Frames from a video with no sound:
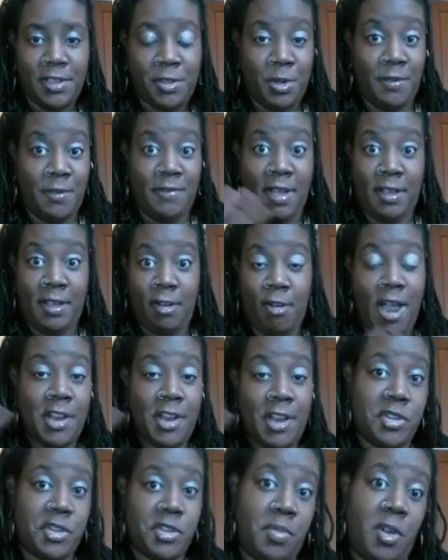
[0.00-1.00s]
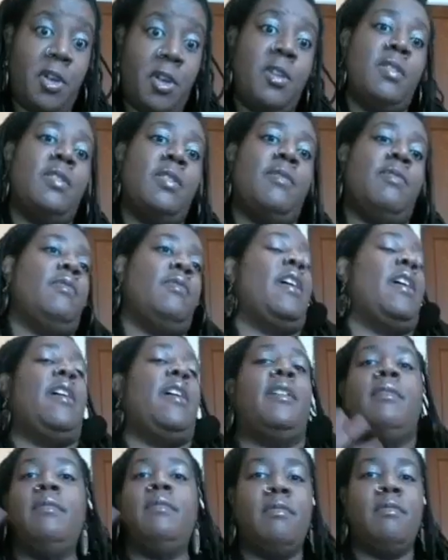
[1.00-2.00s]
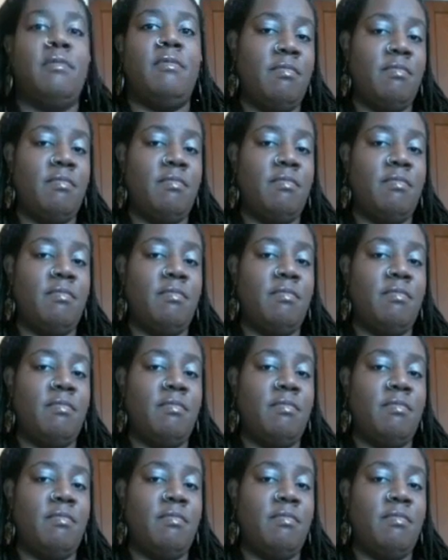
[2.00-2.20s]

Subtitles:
So if I crash and burn, then